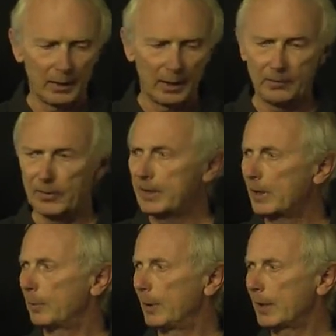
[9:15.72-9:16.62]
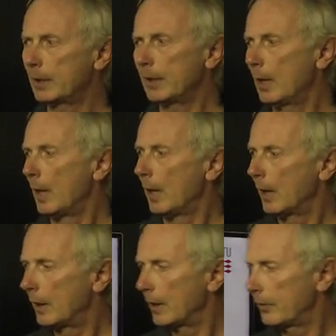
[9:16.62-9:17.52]
efficient mixing,
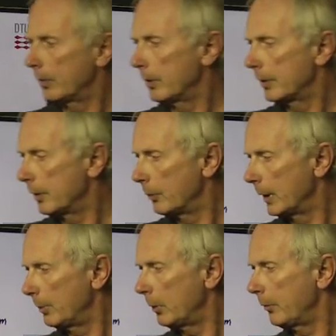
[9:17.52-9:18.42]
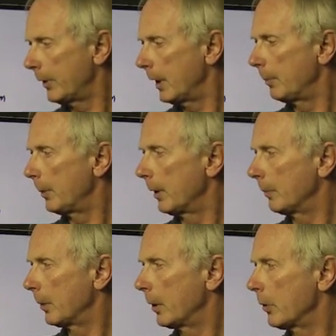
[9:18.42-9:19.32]
and therefore the wind profile,
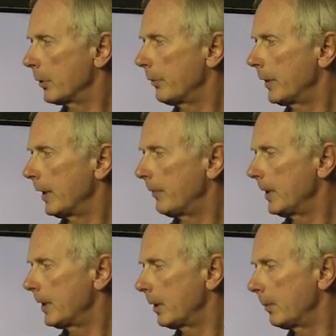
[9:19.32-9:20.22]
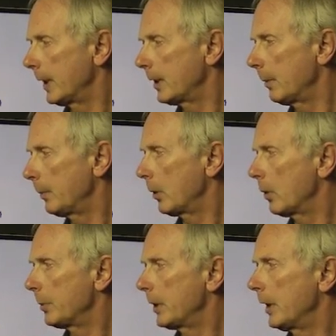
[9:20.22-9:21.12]
because of the efficient mixing,
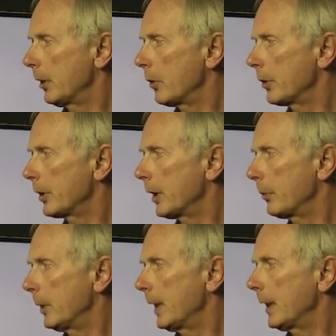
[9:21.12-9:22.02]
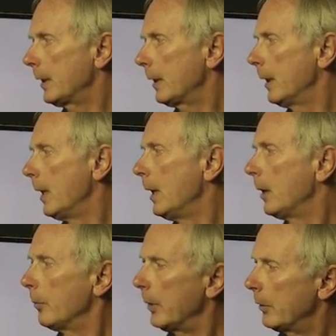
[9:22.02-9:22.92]
becomes near constant with height.
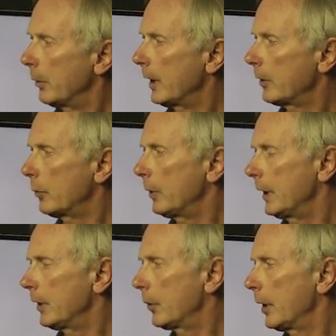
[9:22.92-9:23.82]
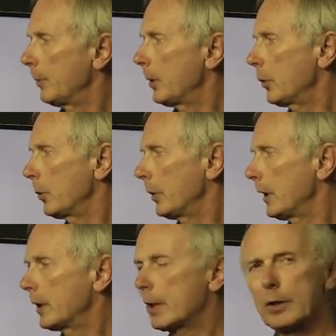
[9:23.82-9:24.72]
When you get to the entrainment zone,
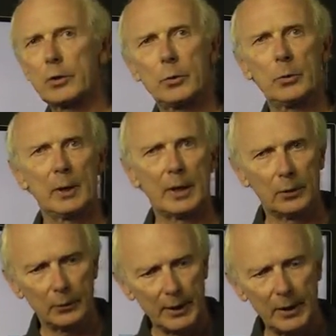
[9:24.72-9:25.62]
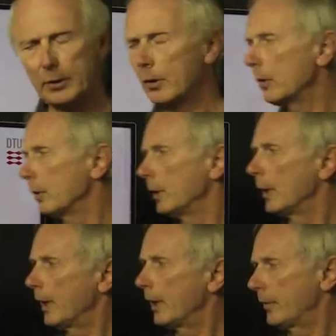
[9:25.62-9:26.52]
it starts to increase or
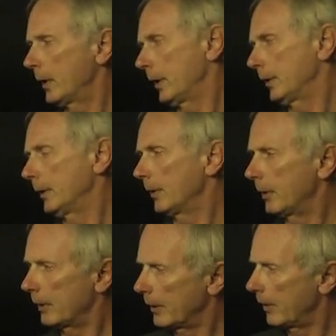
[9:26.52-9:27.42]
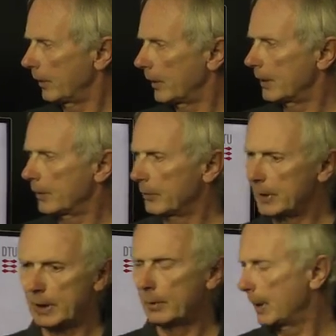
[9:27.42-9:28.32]
have a
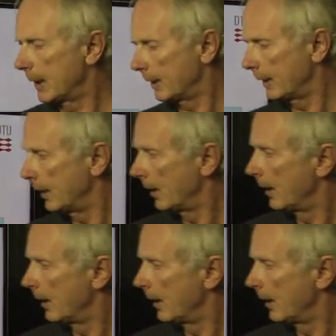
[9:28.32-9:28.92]
characteristic pattern.